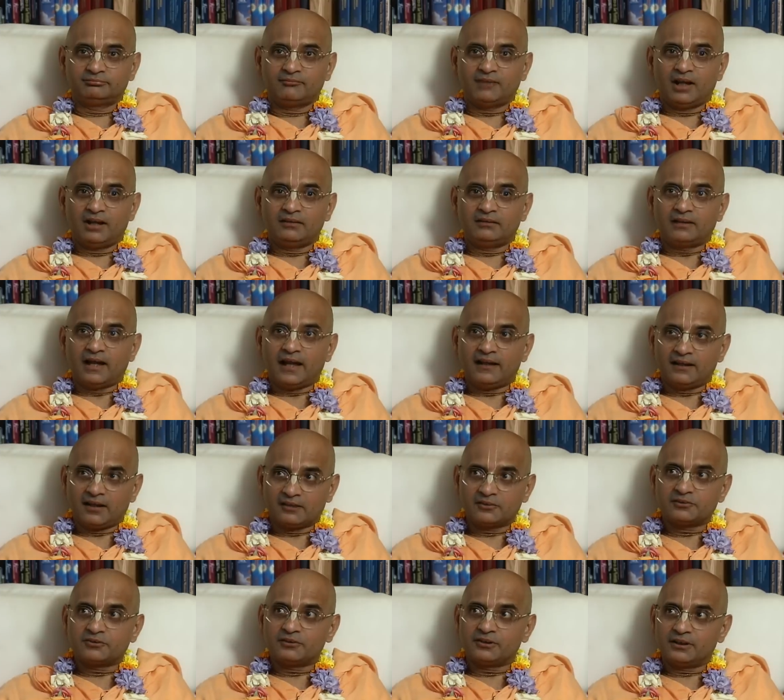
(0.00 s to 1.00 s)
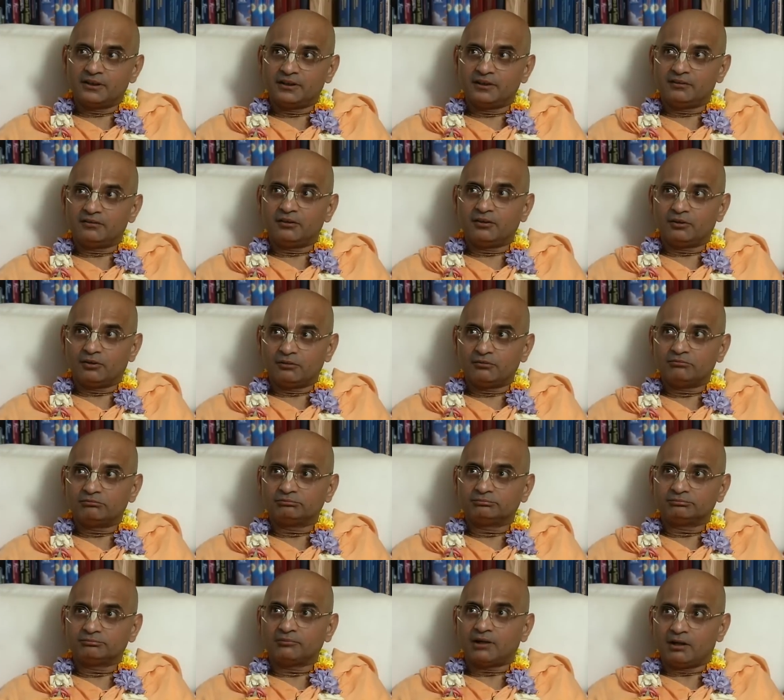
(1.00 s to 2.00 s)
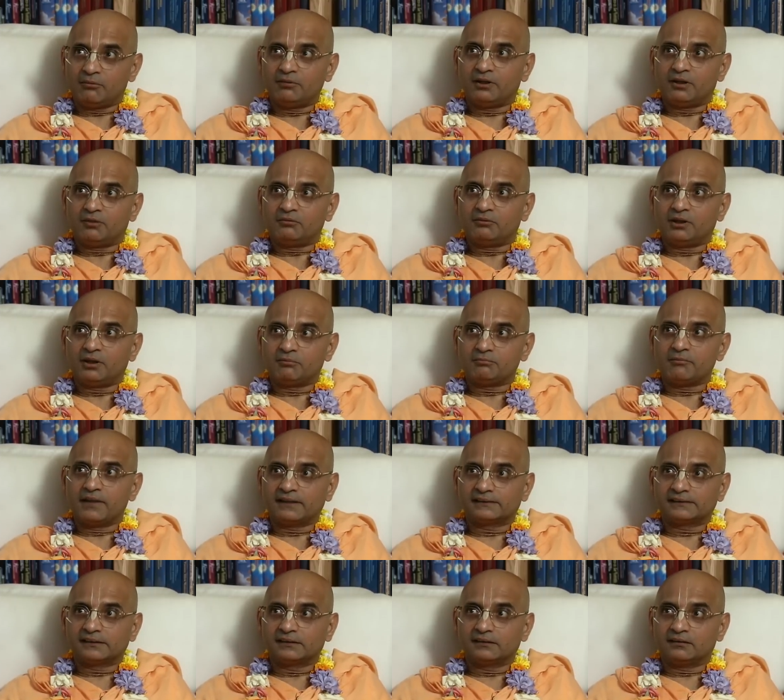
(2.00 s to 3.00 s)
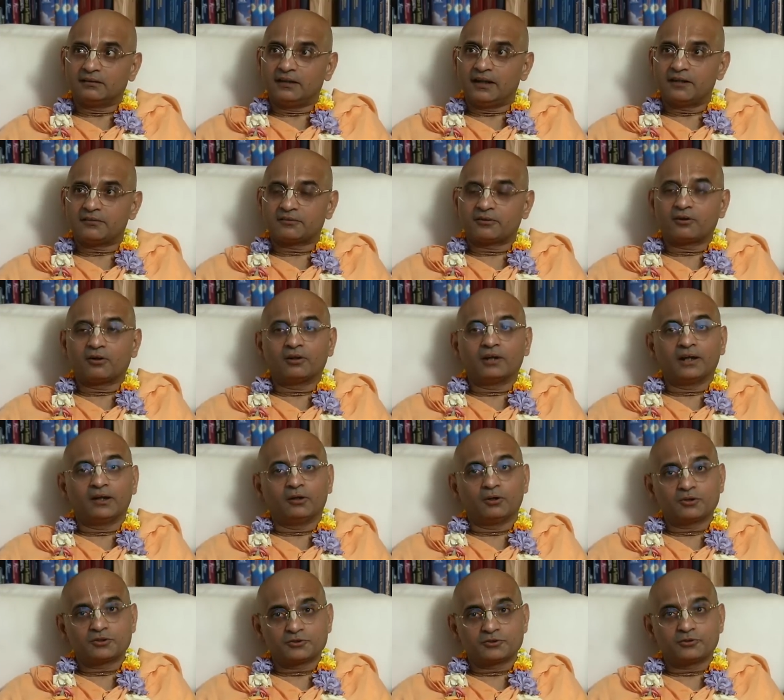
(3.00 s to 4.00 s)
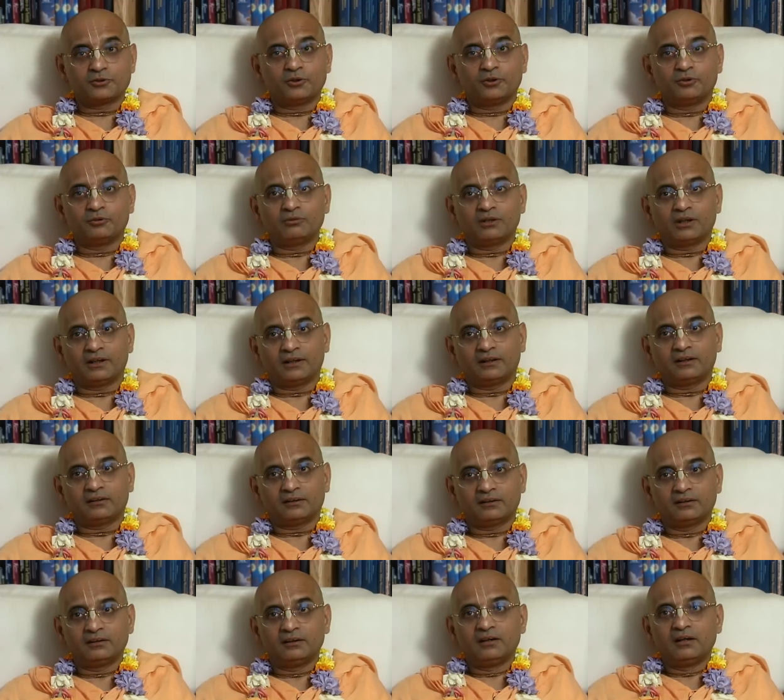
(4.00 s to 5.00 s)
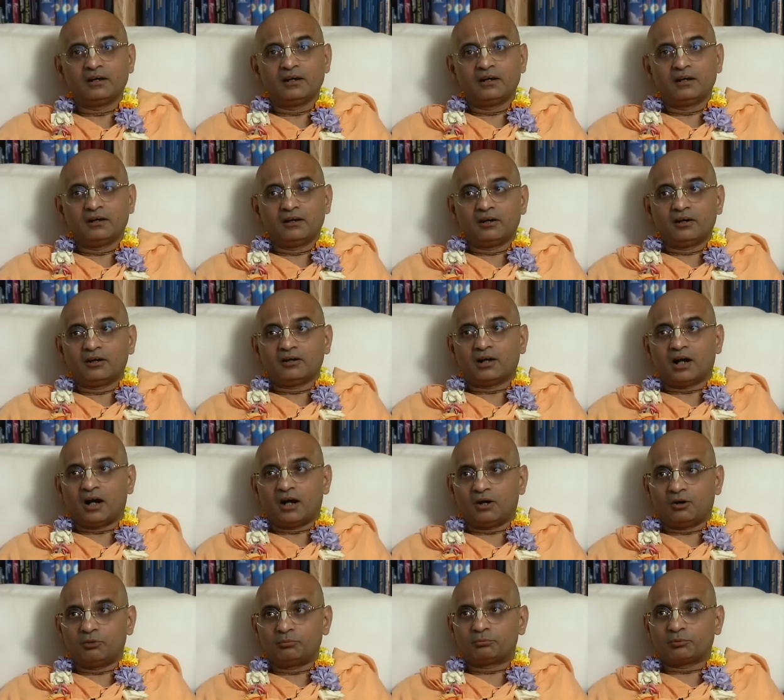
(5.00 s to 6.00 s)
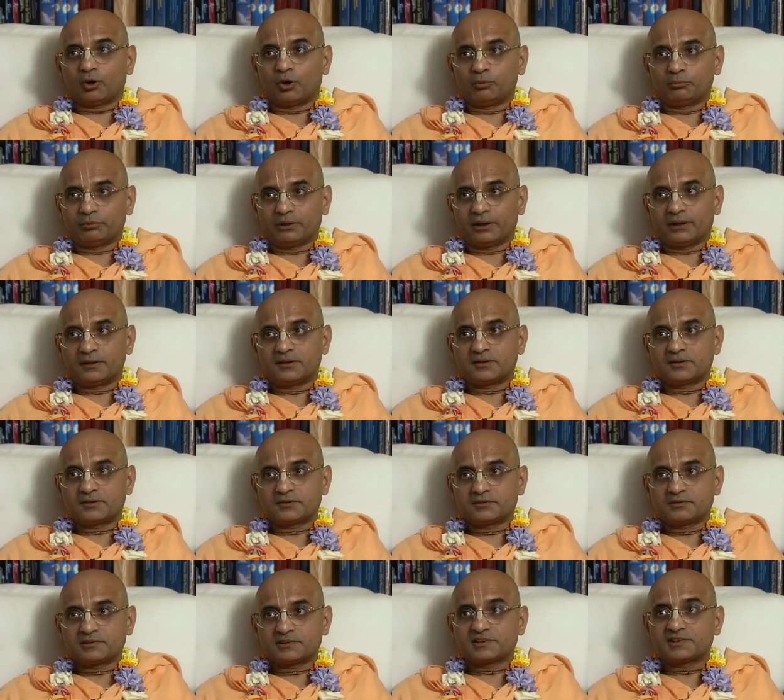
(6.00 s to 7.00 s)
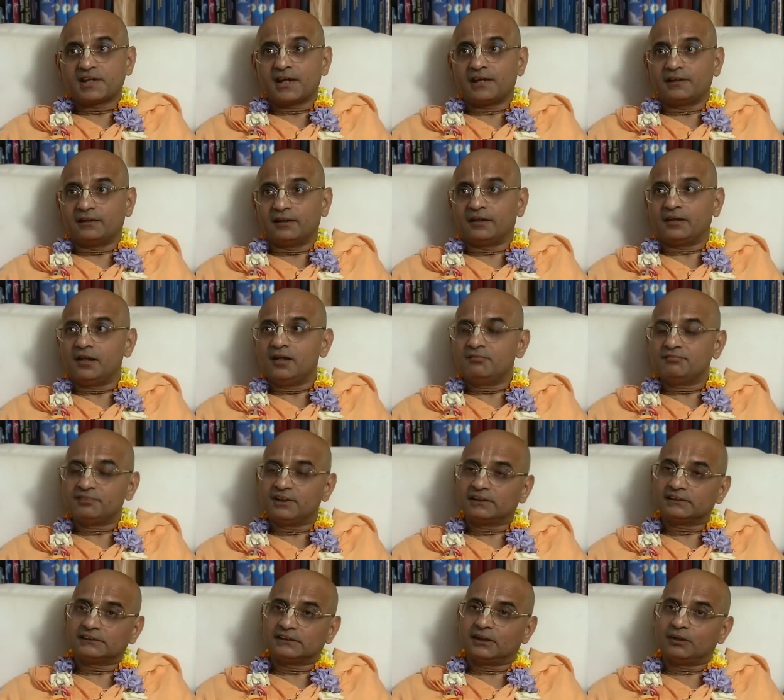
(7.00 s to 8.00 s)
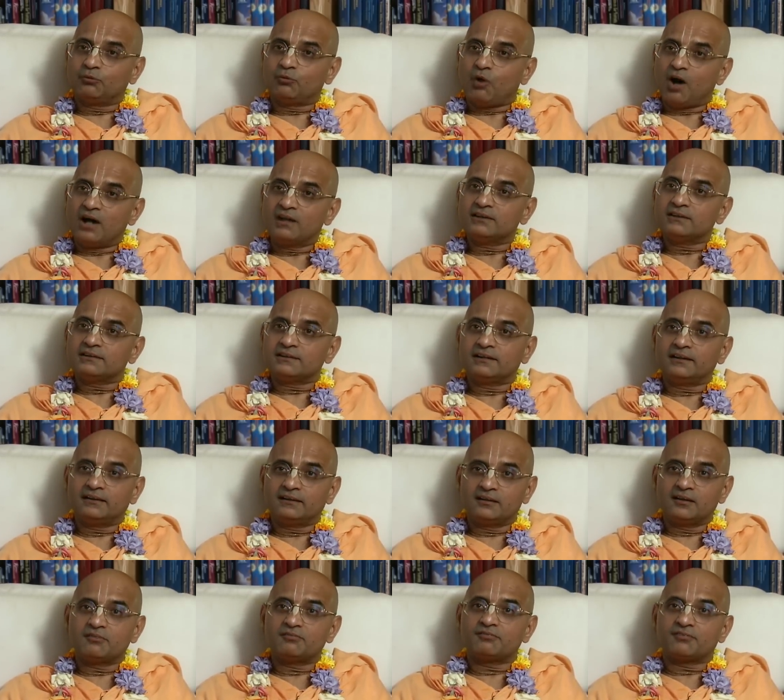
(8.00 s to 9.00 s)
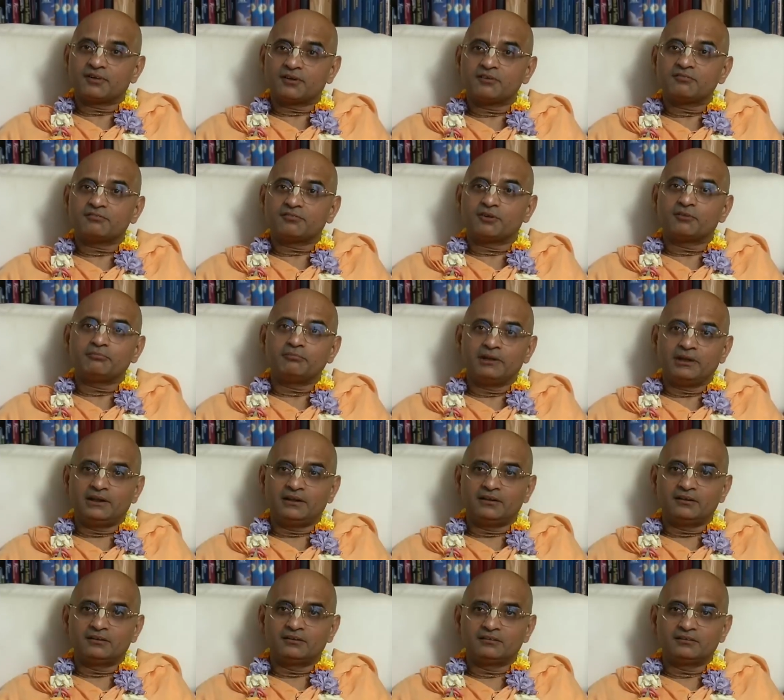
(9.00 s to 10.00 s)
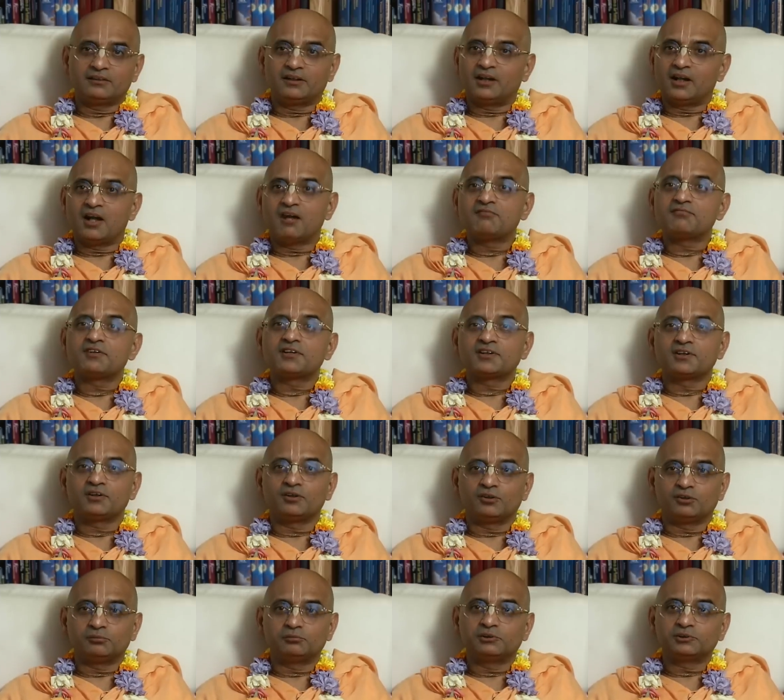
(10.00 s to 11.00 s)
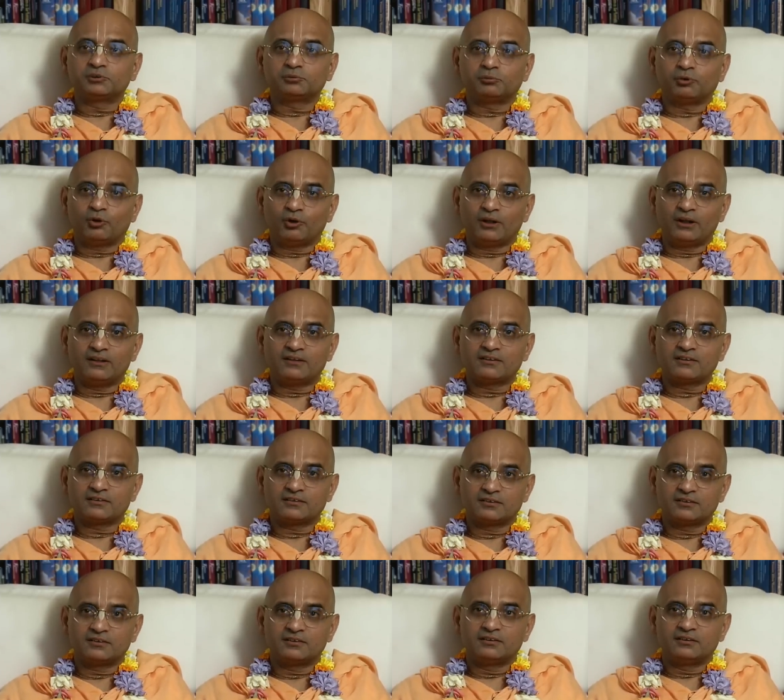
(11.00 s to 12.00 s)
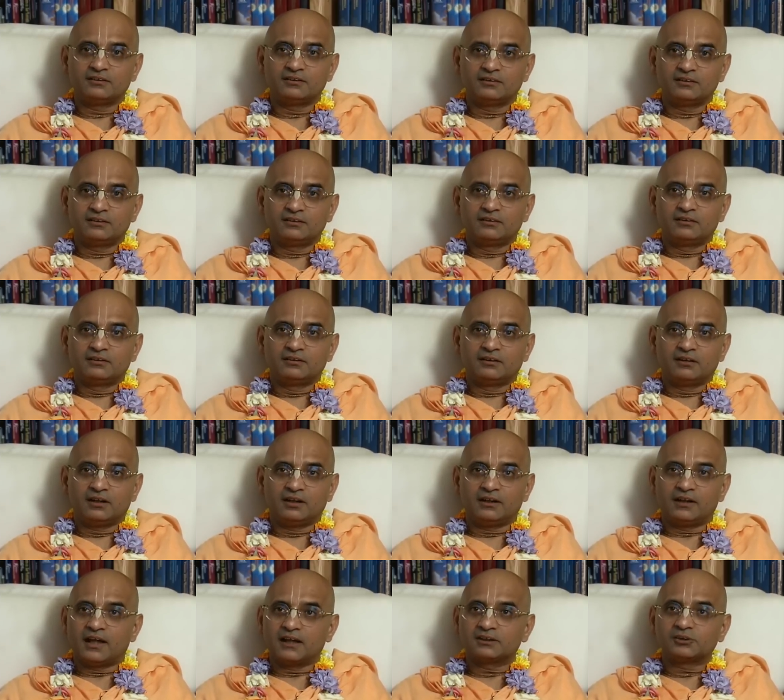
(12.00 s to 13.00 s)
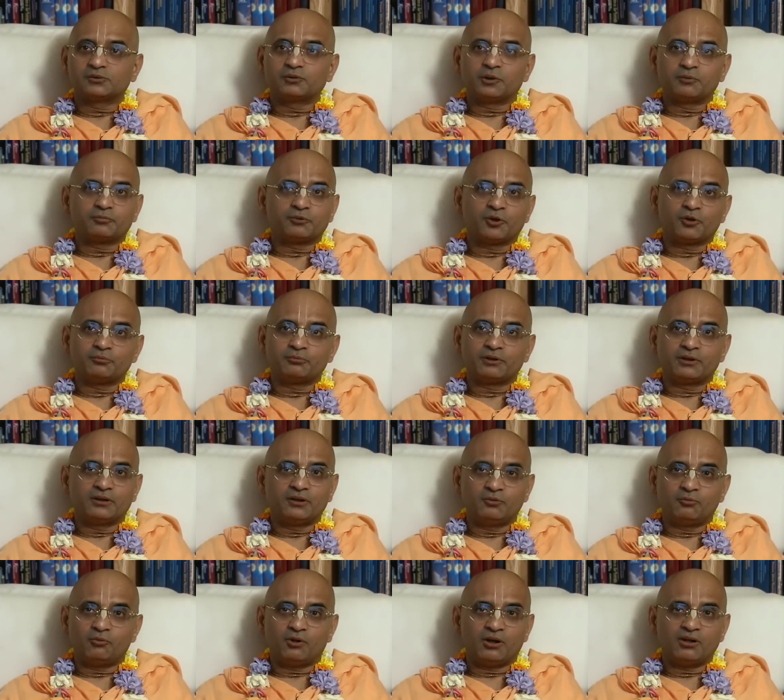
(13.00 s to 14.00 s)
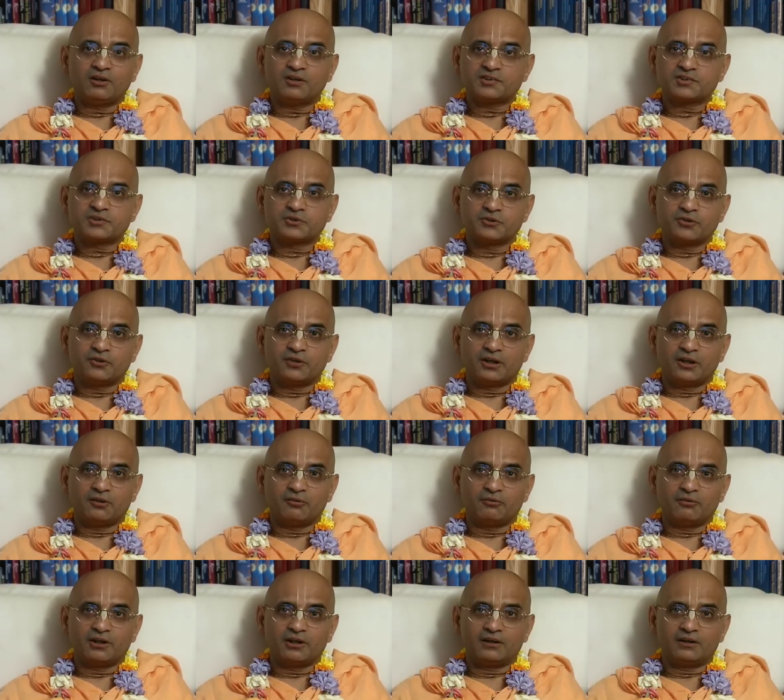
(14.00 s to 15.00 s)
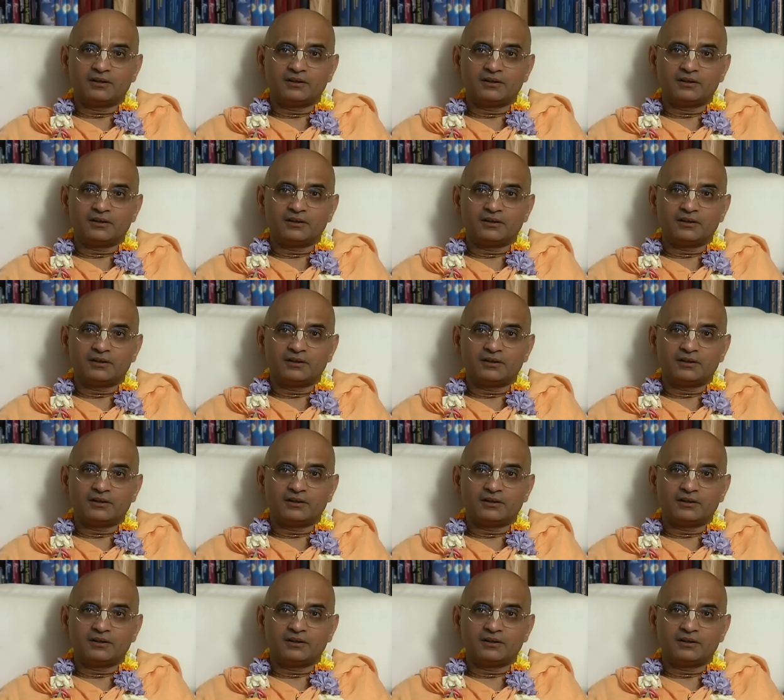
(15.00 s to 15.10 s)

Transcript: And that actually, it makes it, later on I got to know, how Prabhupada said that if they say one thing different from me, then everything will be spoiled. And that's why Prabhupada didn't want us to go anywhere.